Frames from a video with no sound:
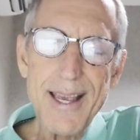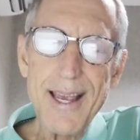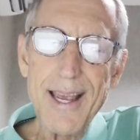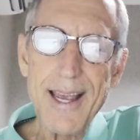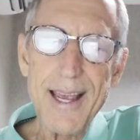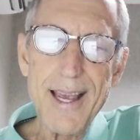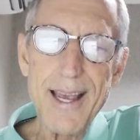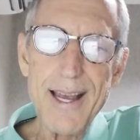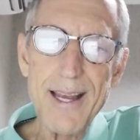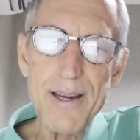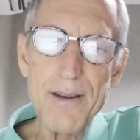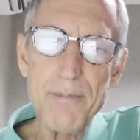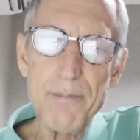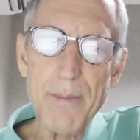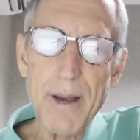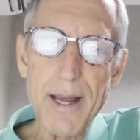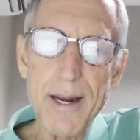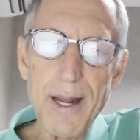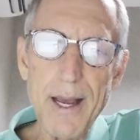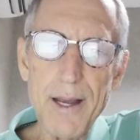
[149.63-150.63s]
and
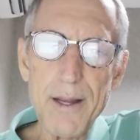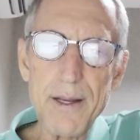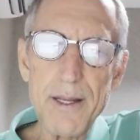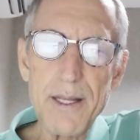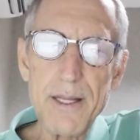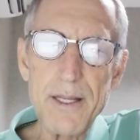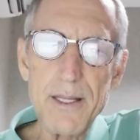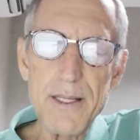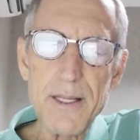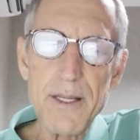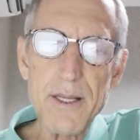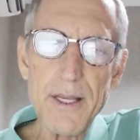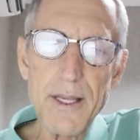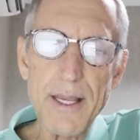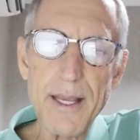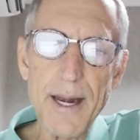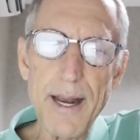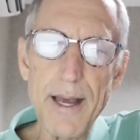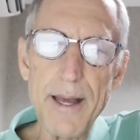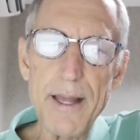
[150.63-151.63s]
by not
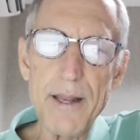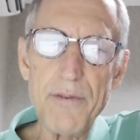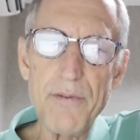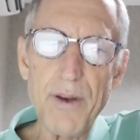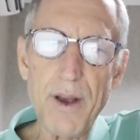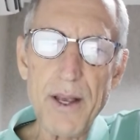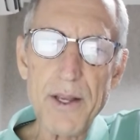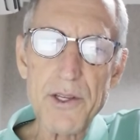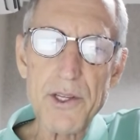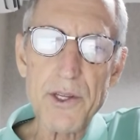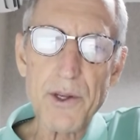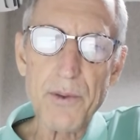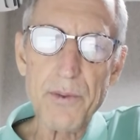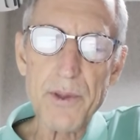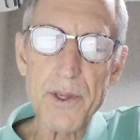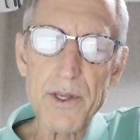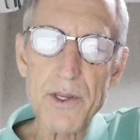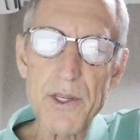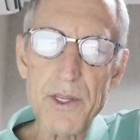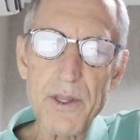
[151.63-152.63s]
seeking out advice on
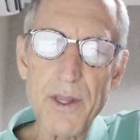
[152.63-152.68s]
this,